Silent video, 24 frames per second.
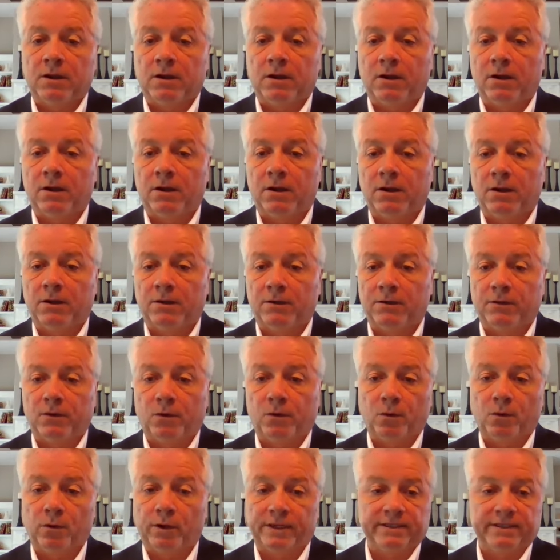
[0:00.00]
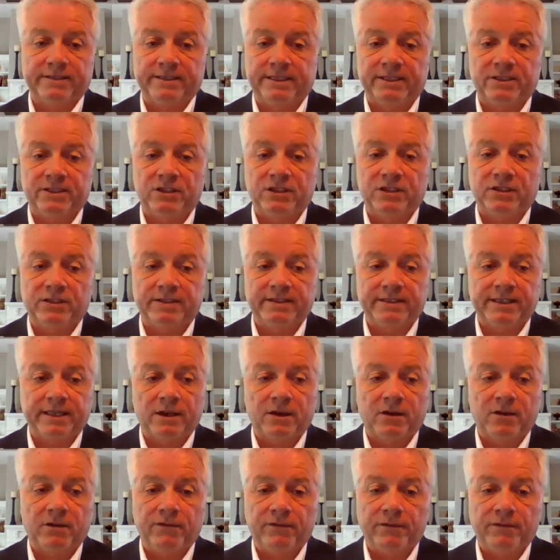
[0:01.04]
on the organization
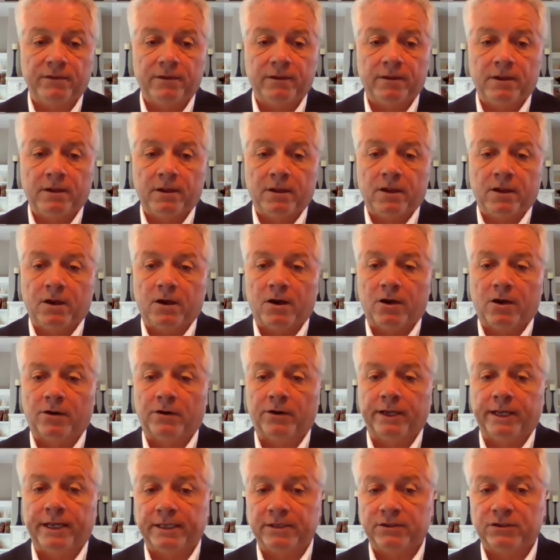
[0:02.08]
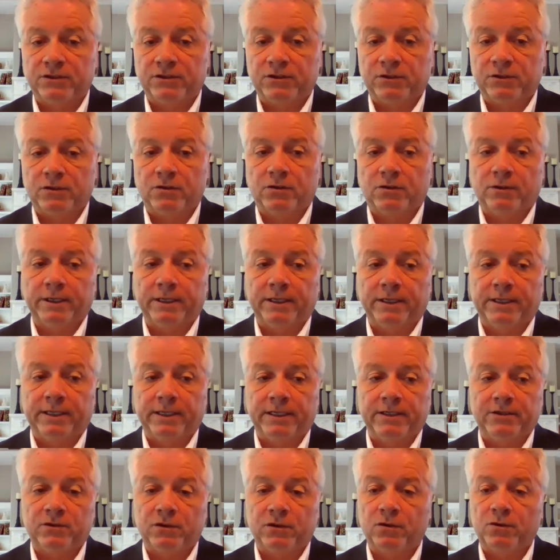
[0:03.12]
itself, on our external and
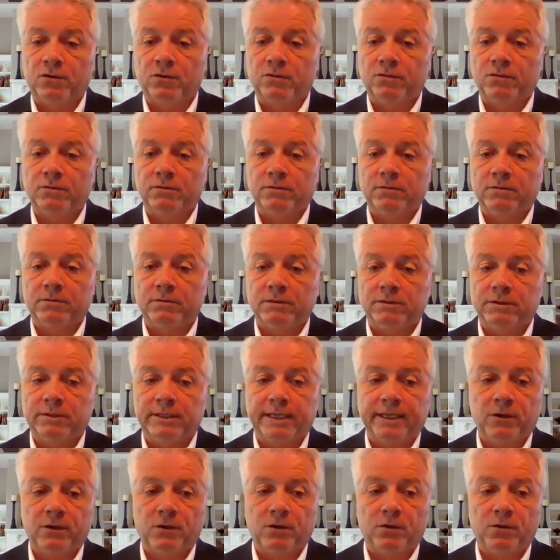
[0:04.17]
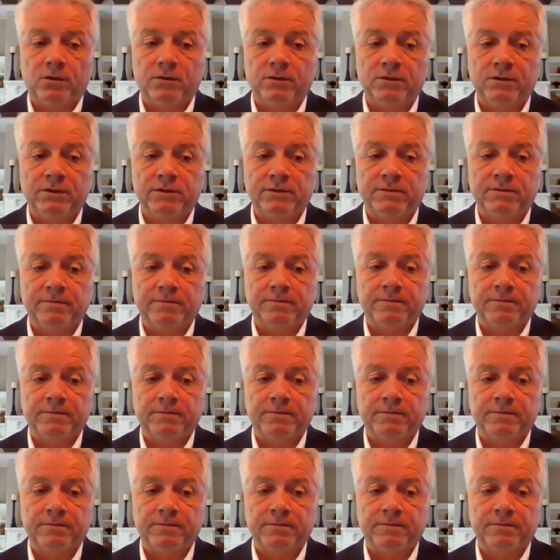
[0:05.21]
internal stakeholders?